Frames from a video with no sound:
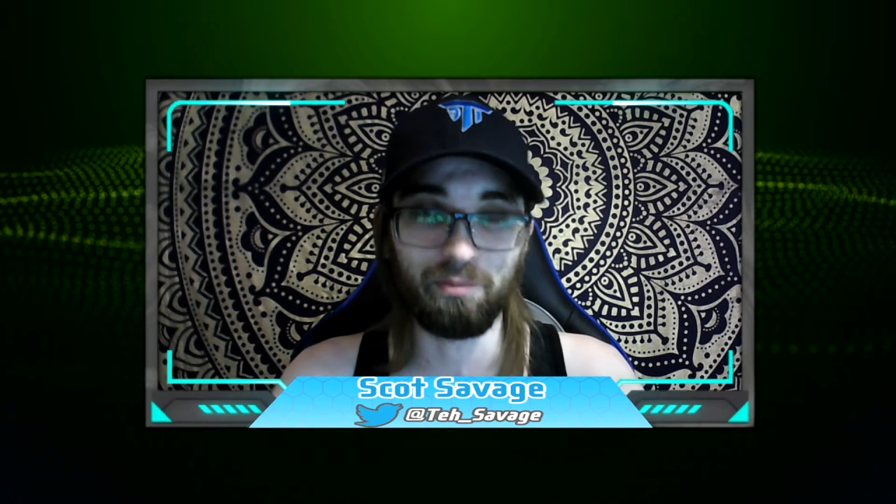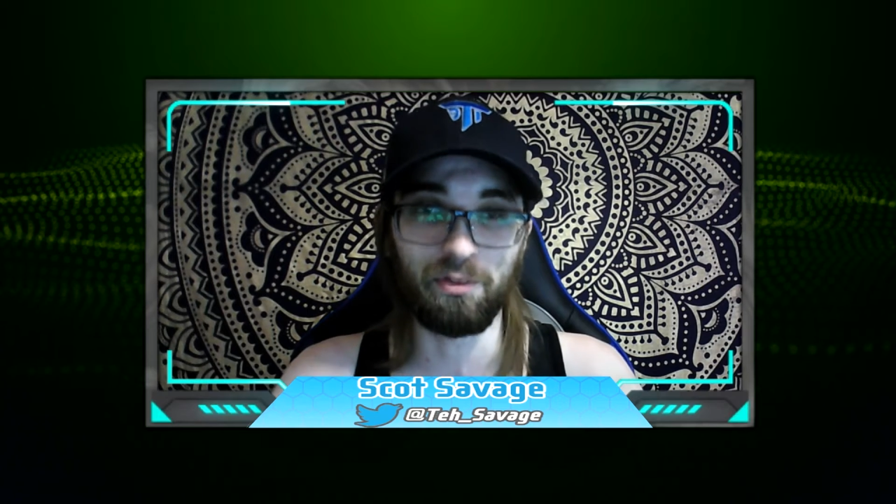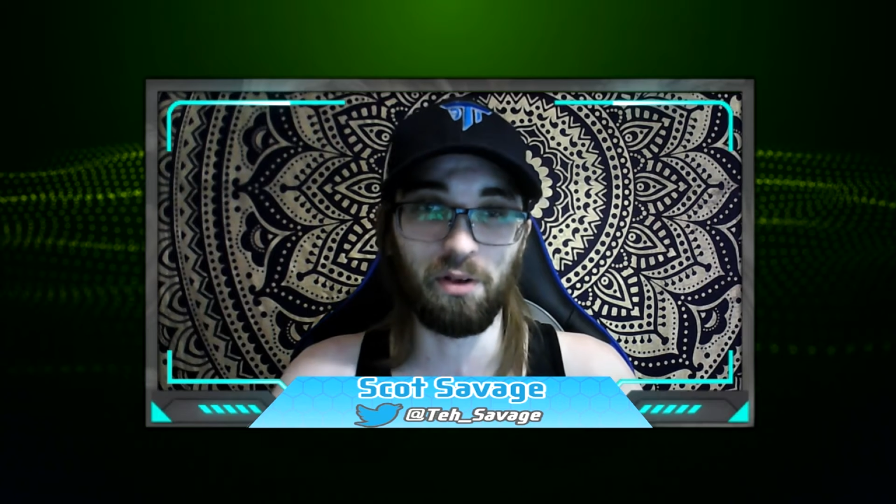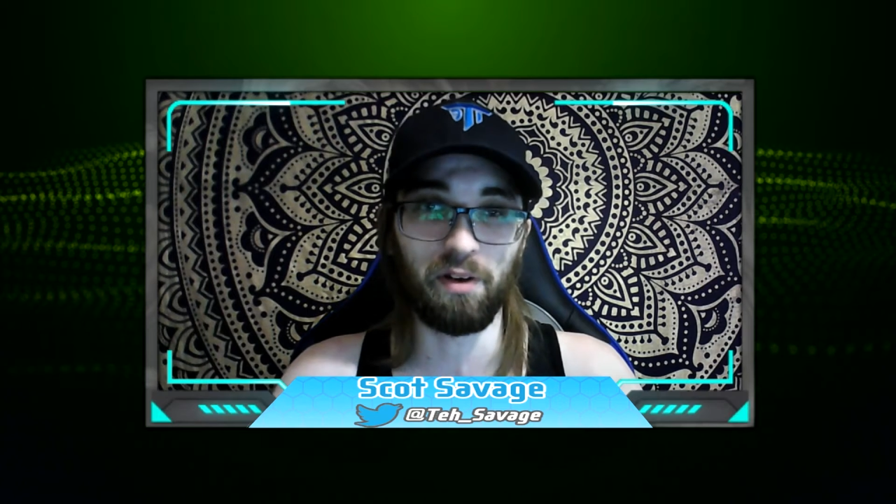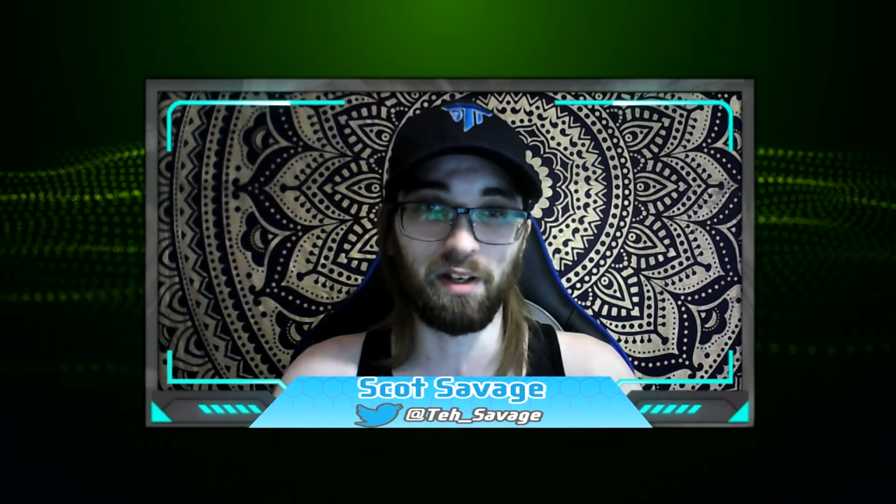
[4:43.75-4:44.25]

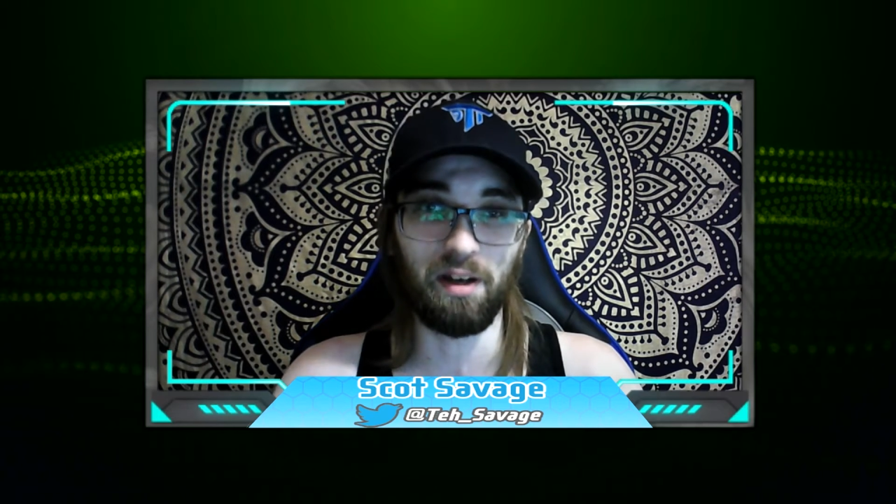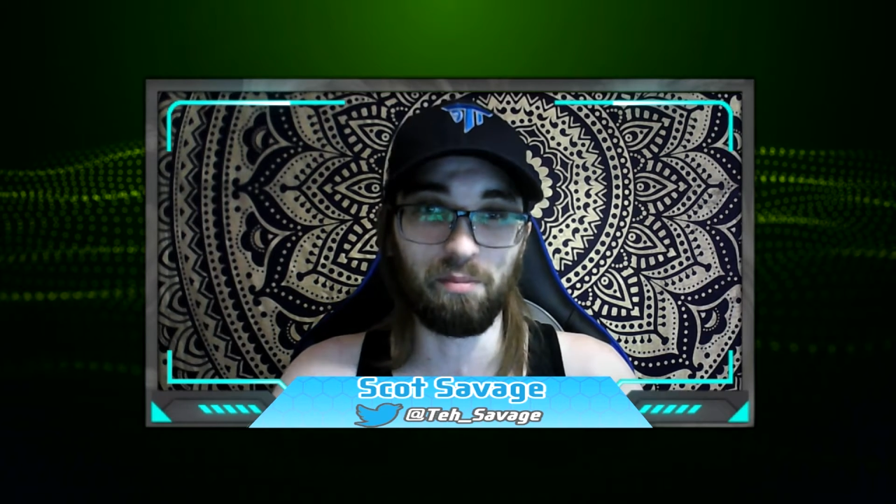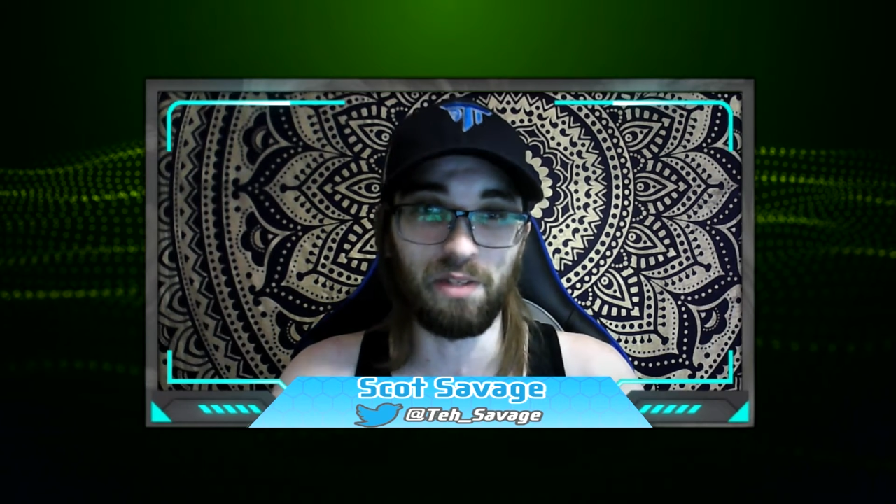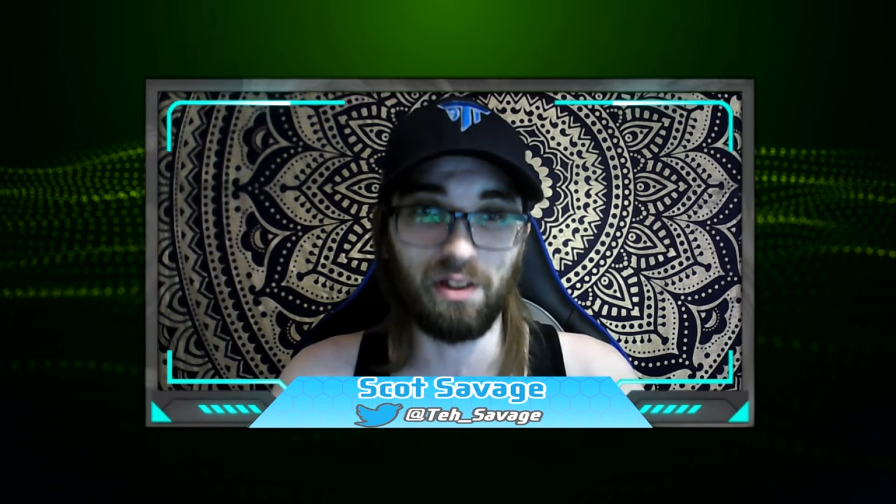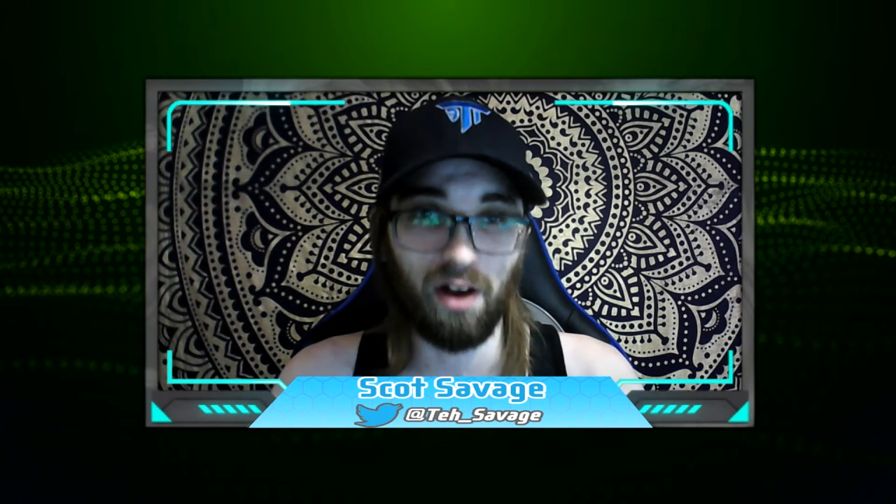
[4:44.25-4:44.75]
going
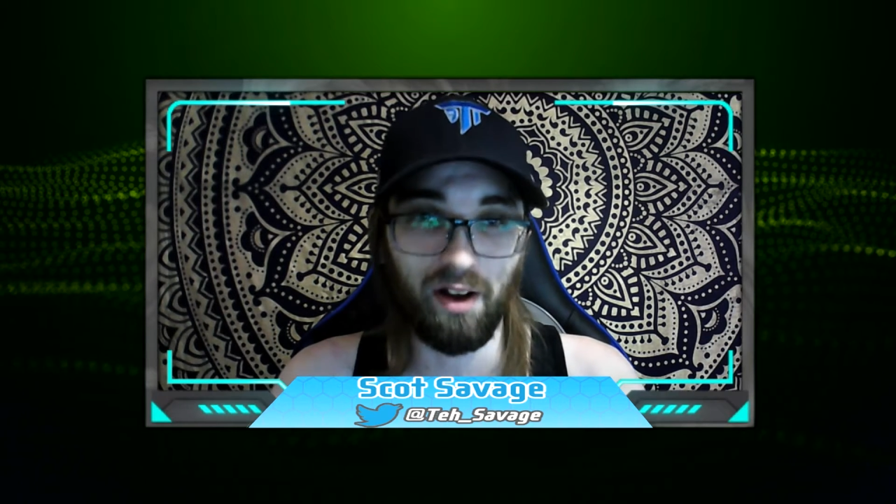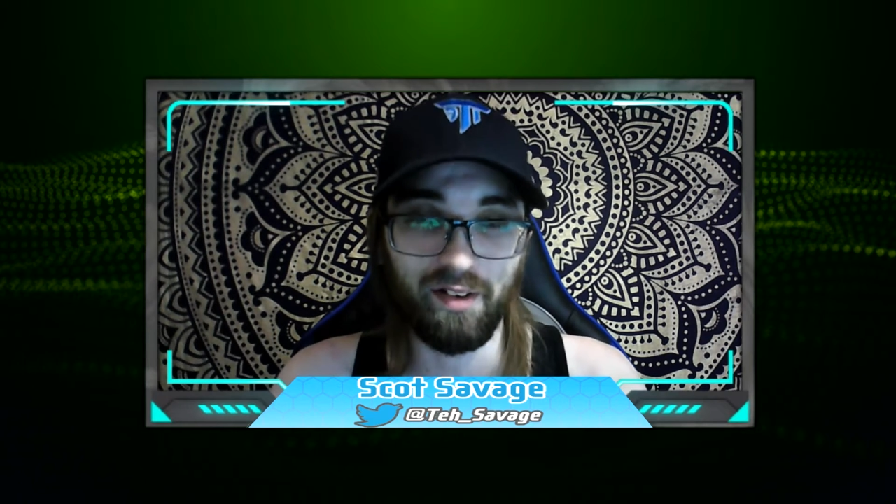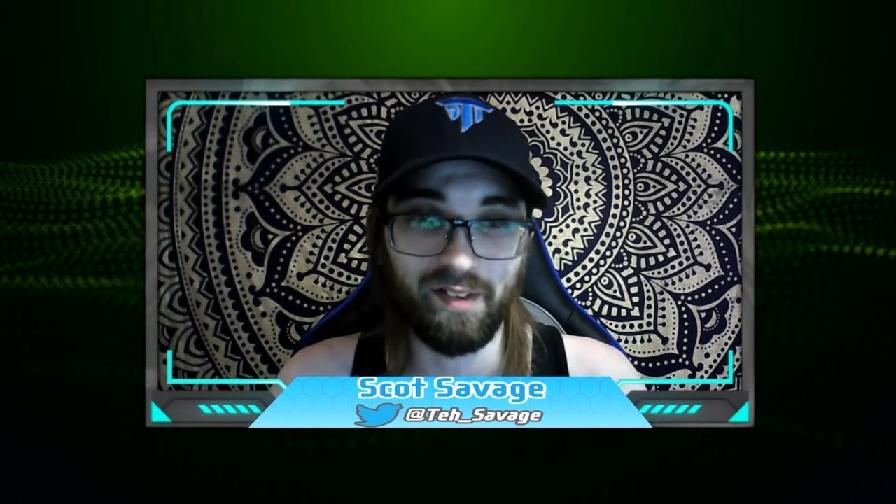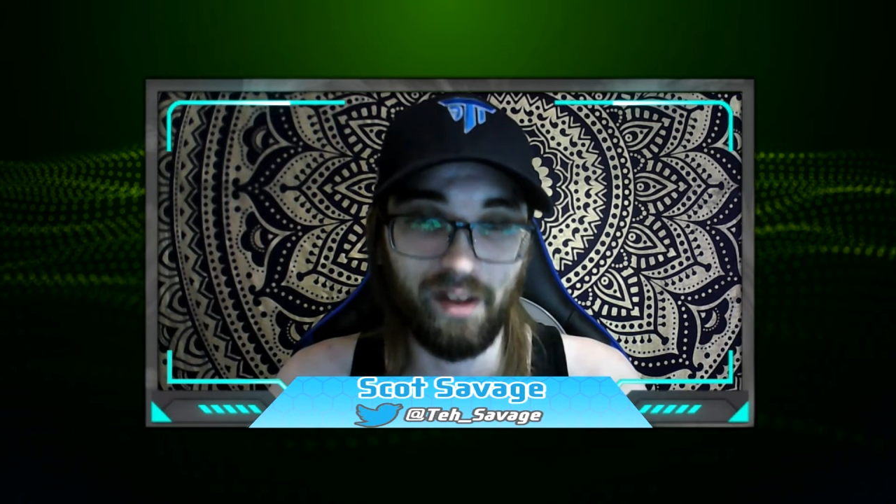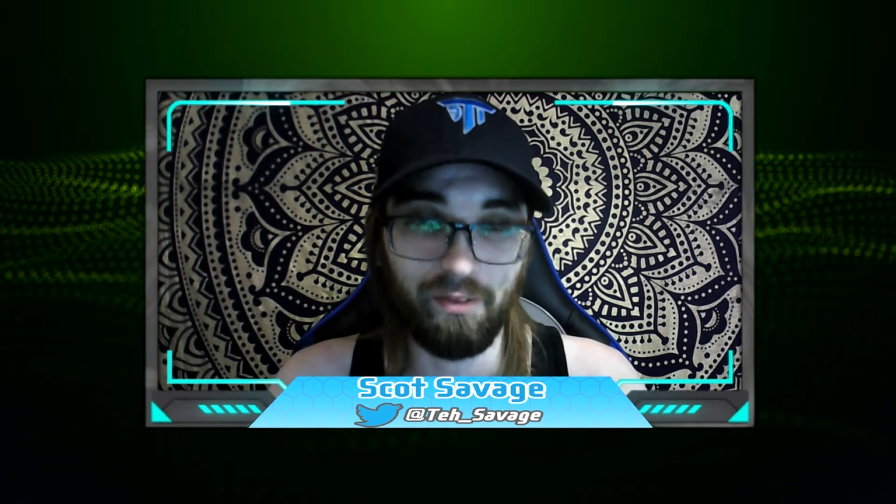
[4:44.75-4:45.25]
beyond
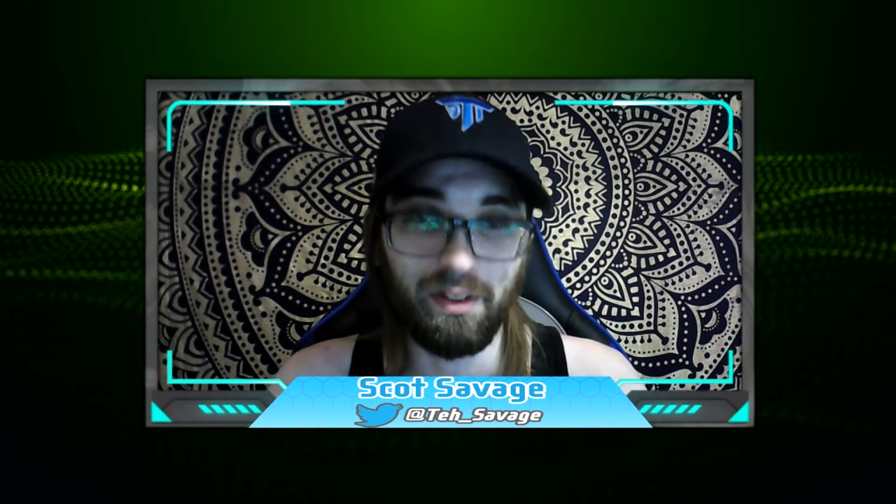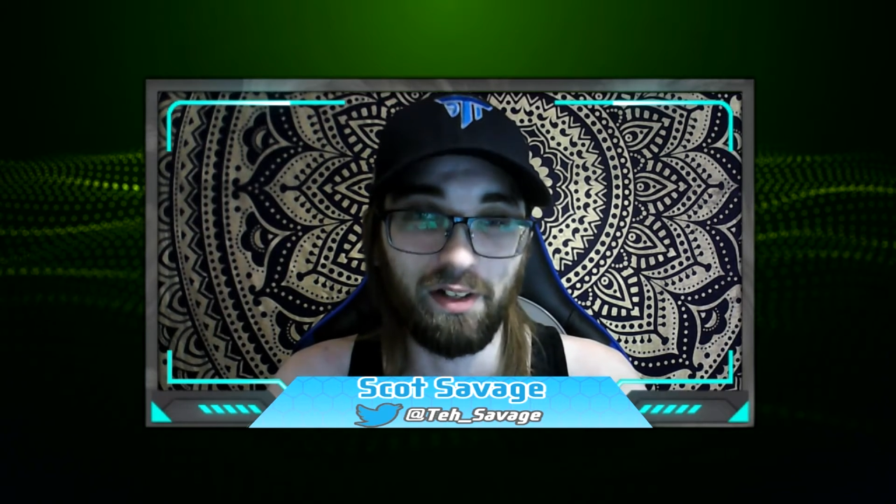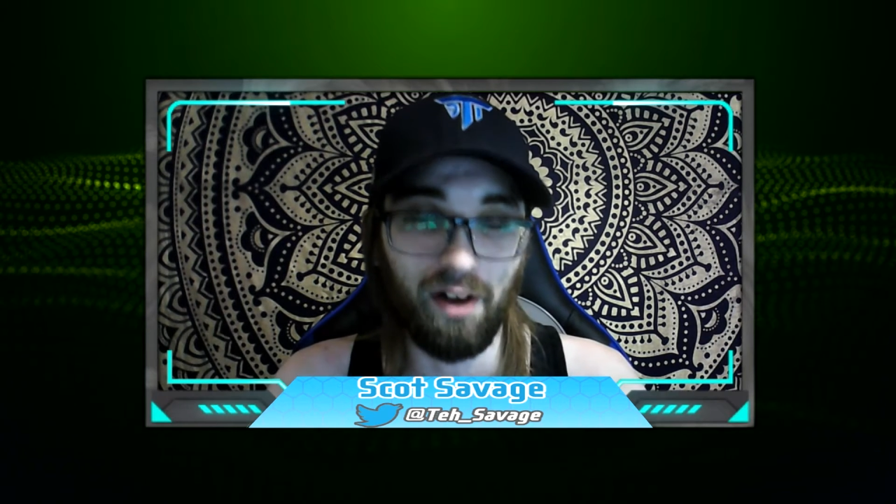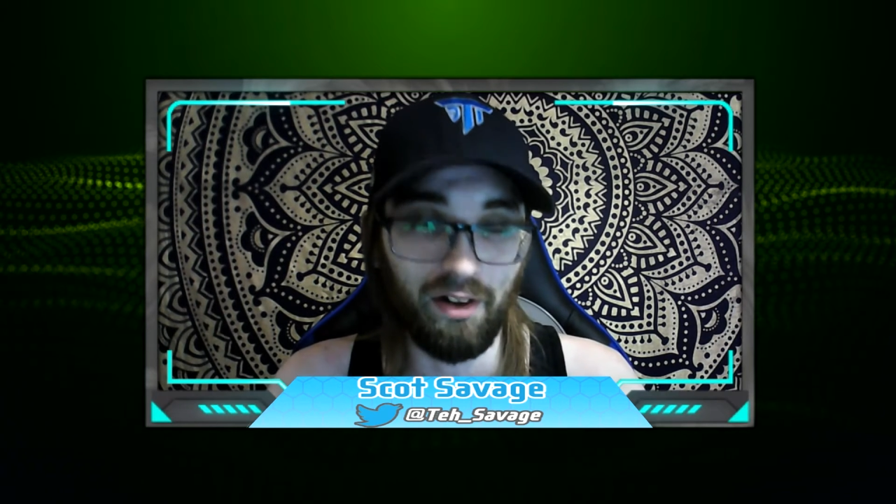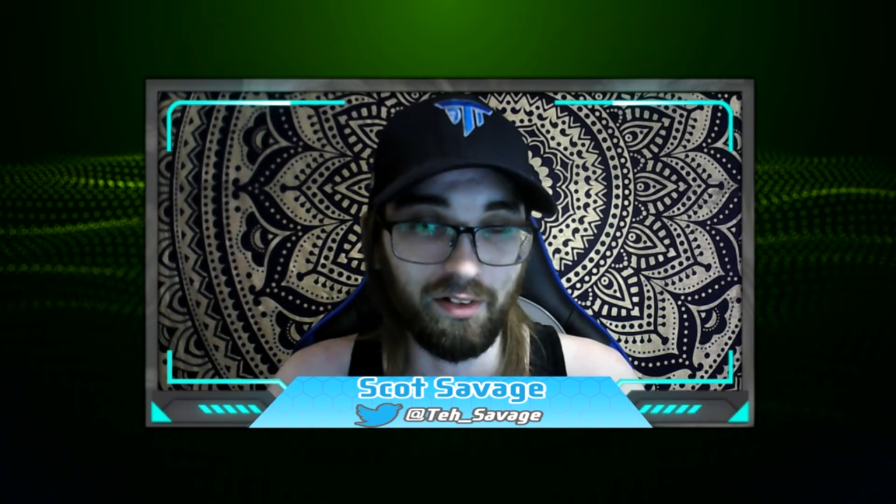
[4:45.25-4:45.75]

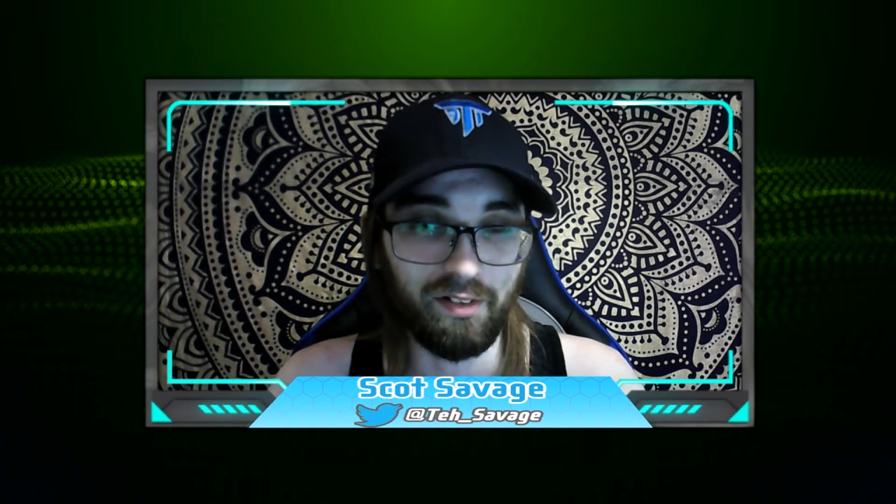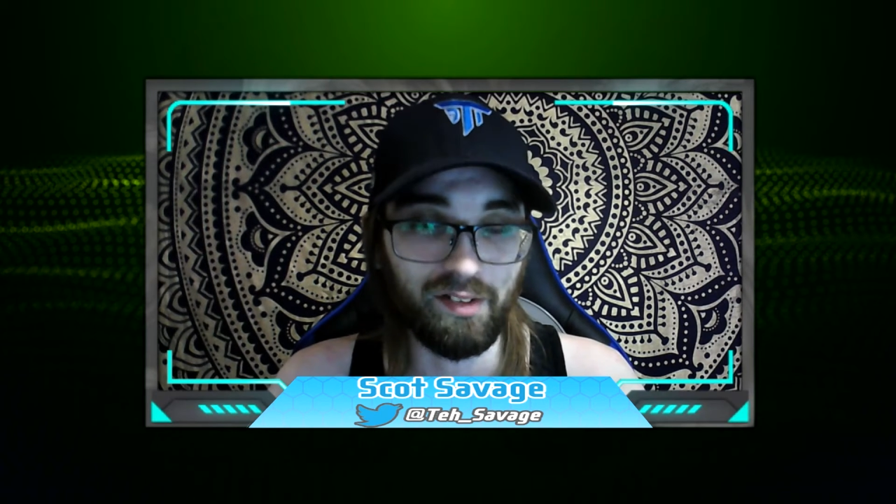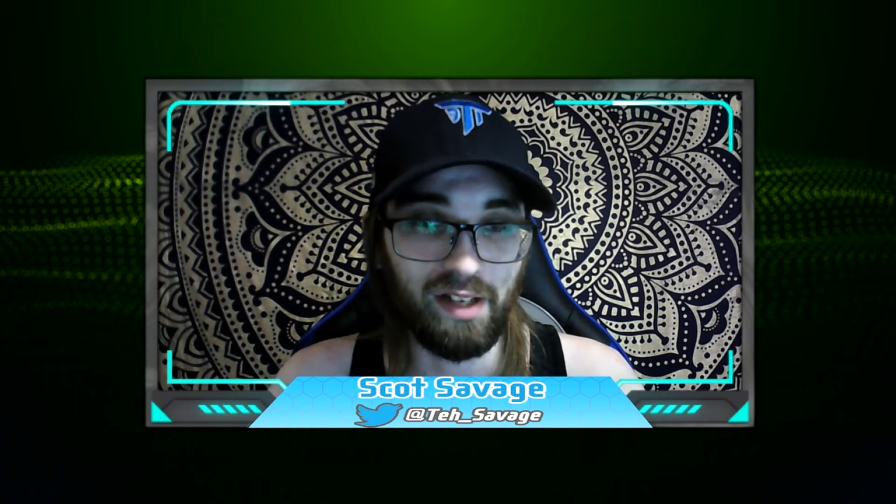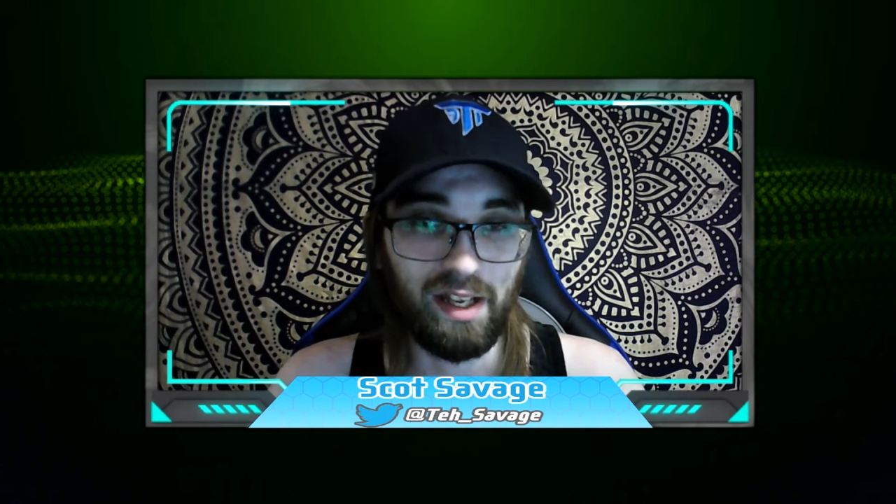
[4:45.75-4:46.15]
$70.